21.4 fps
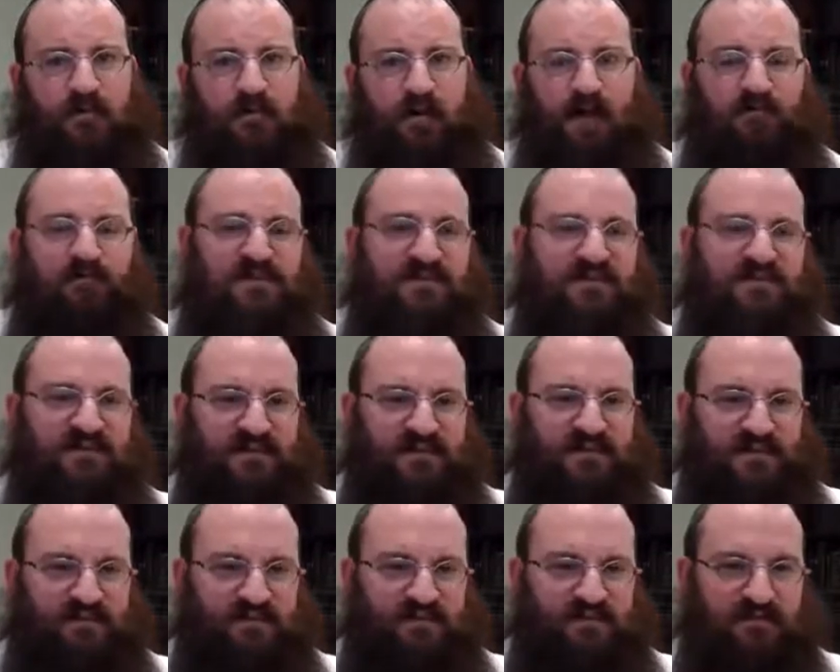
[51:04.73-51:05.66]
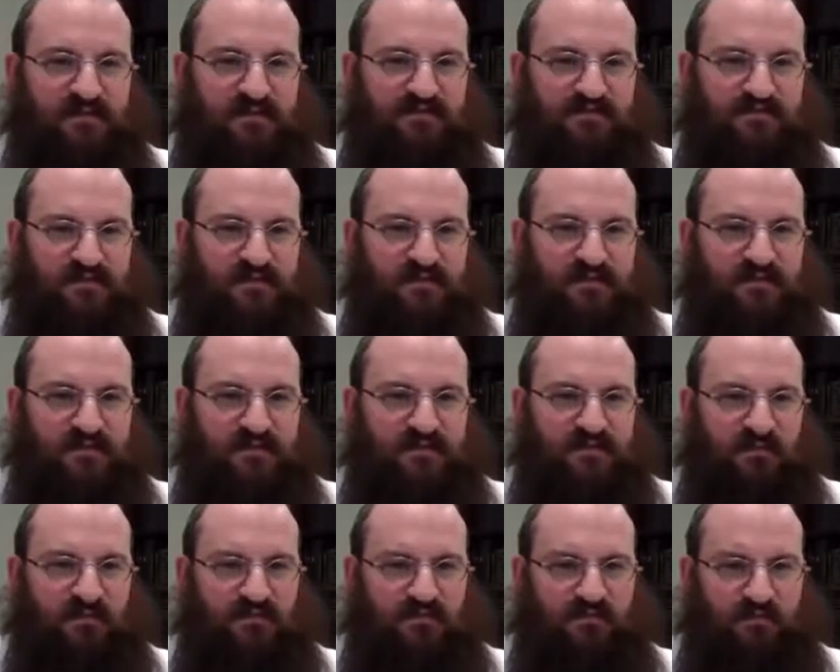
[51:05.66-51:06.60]
Obviously, the difference is
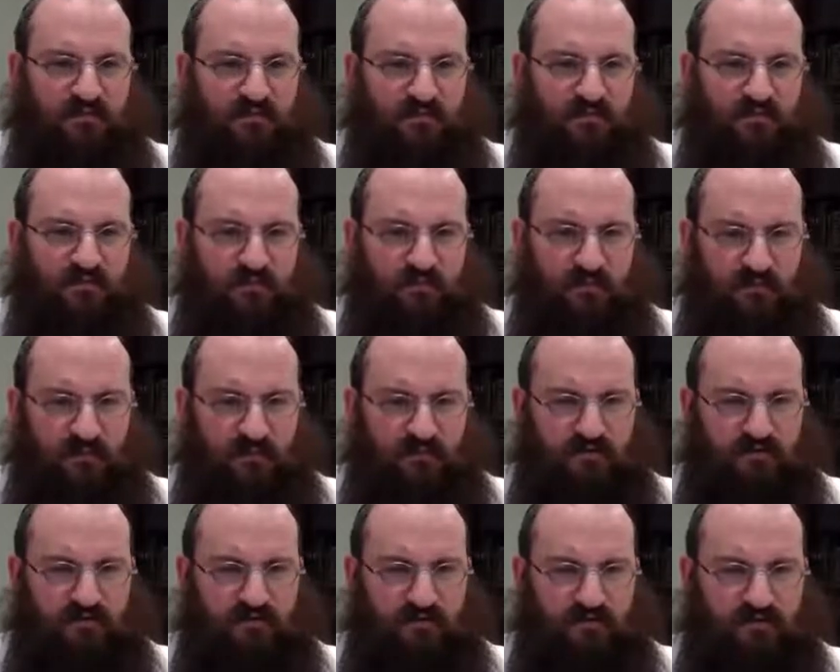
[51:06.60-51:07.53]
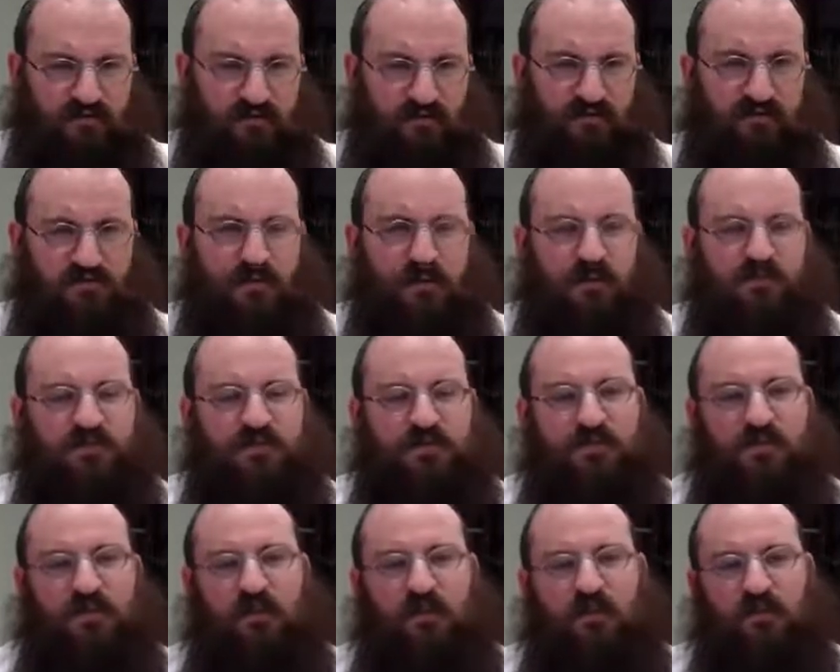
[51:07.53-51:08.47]
that in preparing for davening, you wash